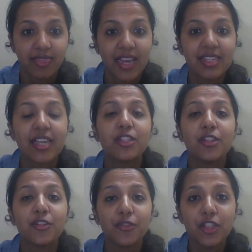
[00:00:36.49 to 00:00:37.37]
that can
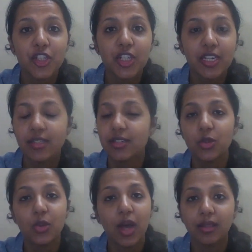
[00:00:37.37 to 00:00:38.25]
differentiate
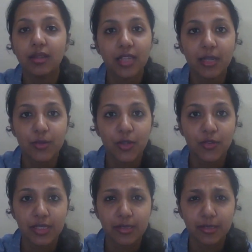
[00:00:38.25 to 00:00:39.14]
into other types of
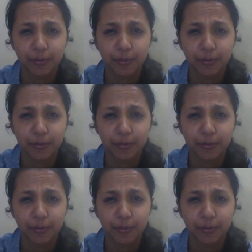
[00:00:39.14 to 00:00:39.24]
cells,